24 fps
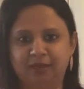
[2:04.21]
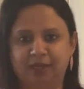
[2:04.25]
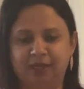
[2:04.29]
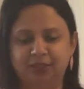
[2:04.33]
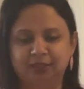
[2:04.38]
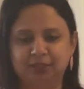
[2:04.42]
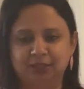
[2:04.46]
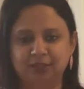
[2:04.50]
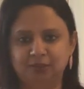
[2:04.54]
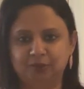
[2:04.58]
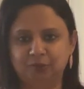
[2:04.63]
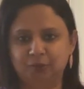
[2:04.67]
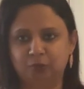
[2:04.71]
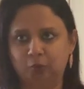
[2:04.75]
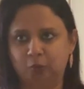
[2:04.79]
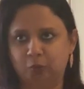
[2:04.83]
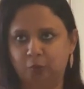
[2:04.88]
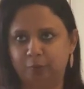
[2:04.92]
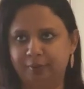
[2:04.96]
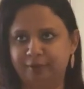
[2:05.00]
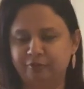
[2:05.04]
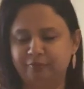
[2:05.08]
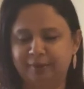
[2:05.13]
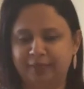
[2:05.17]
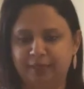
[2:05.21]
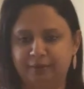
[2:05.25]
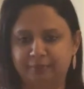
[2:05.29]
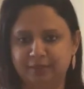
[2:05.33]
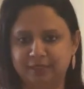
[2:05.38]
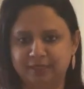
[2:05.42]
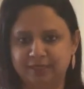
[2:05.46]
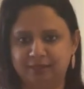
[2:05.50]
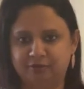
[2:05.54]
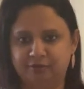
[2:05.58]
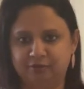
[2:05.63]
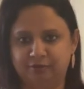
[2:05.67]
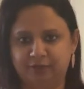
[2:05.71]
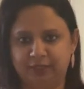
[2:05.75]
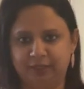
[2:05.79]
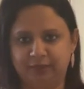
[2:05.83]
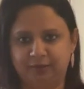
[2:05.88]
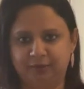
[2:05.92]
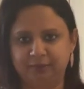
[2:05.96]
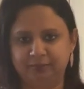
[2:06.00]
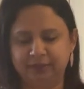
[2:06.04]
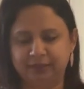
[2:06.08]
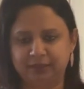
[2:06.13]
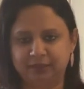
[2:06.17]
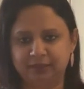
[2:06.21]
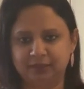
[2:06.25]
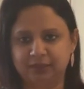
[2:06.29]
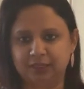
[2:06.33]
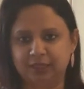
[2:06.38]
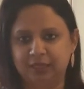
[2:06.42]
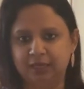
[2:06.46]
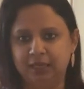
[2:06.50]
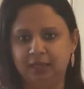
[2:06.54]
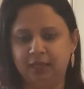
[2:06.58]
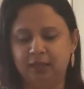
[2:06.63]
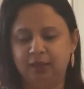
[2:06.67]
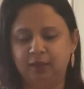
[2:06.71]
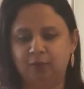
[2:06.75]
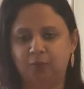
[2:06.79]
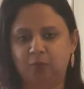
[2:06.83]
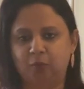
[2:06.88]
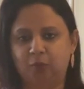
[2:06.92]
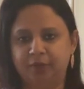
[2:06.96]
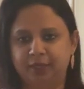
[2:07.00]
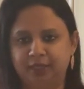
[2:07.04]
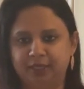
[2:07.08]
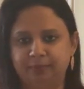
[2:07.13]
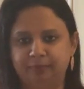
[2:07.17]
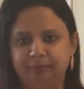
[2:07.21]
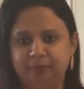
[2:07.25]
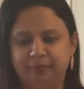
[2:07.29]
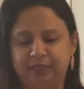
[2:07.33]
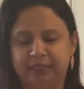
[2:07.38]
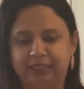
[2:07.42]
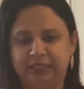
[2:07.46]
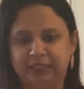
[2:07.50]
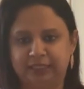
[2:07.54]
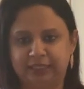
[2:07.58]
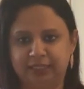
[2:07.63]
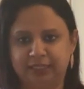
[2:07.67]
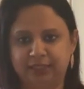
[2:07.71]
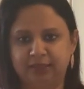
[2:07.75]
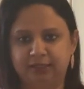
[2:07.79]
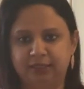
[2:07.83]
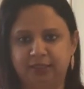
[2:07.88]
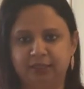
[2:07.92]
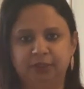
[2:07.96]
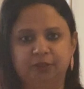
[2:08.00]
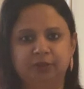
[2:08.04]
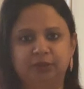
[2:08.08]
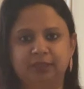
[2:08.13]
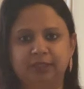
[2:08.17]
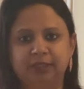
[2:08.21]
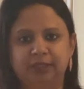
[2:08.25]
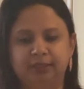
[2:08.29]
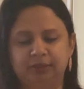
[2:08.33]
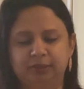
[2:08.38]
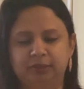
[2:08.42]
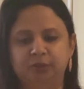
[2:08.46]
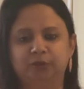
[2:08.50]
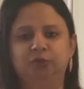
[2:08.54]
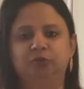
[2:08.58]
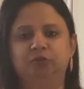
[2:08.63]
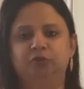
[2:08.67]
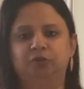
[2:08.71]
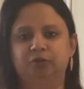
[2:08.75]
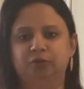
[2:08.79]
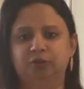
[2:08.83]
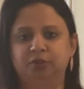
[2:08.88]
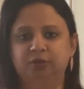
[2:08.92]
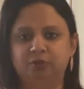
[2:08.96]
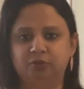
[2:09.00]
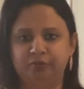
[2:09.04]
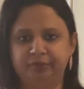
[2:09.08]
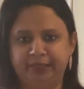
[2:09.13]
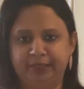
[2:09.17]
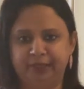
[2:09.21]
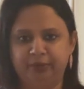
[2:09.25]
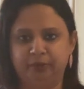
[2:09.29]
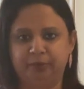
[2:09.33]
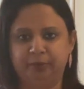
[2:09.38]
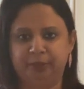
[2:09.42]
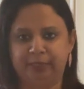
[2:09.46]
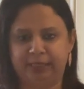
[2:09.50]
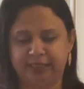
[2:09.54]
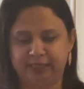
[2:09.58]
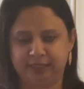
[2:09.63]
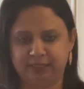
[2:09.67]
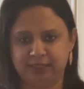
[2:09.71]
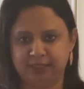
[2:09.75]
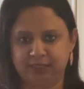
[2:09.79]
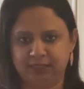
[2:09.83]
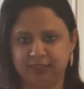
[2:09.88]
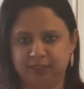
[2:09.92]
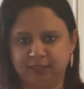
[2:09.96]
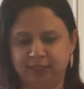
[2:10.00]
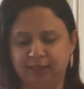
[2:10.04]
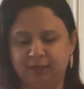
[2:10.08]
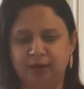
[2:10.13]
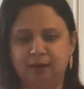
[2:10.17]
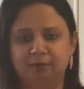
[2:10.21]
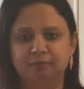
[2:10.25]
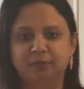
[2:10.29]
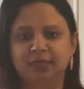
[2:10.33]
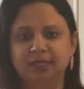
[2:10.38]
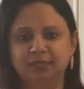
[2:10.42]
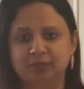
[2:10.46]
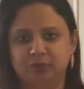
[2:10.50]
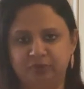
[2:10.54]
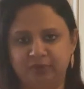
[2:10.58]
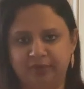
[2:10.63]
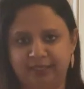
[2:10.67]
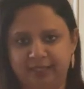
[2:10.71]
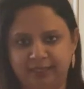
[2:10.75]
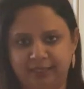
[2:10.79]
I just hope I made myself clear, because what I'm intending to tell you through this video is that karma is very